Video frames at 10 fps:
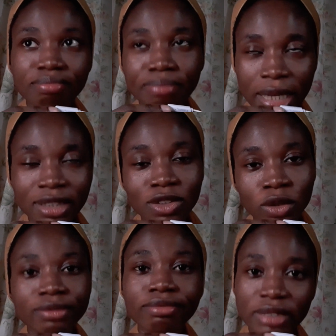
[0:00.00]
depending
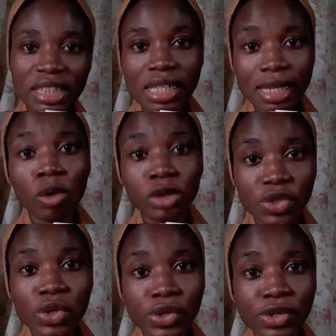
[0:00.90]
on the things I will
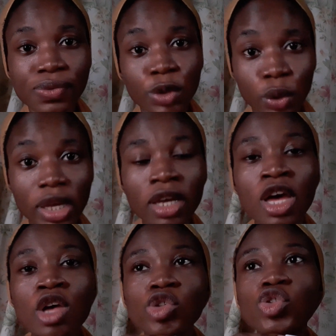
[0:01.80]
discuss in this video. Okay,
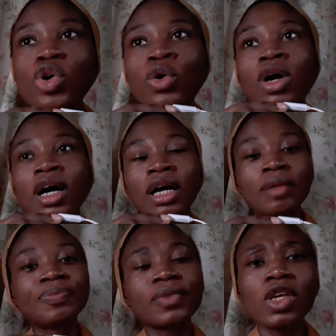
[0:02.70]
so
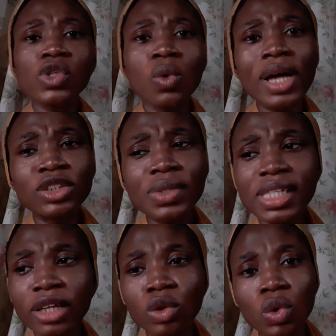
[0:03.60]
why do we
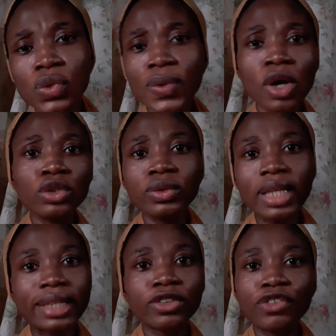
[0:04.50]
set goals? We all know
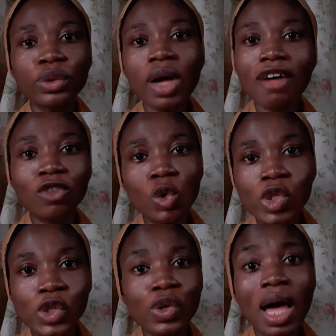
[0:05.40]
that if you don't have
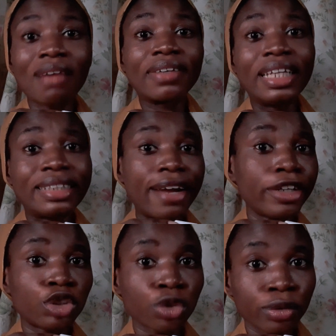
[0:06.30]
goals, you don't have clear
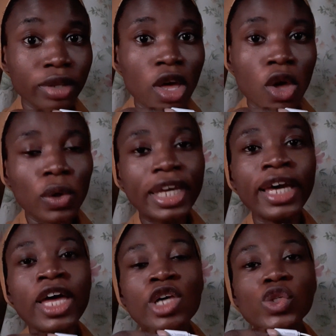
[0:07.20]
direction. Okay,
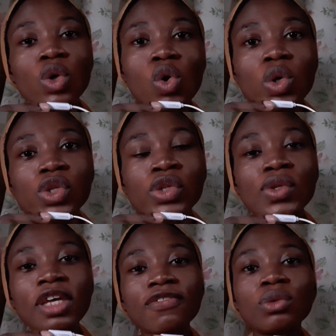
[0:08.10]
so goals also
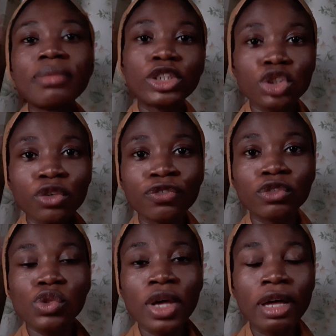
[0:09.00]
give you measure of
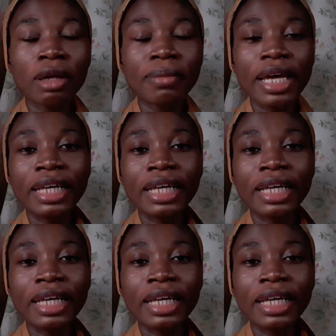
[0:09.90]
a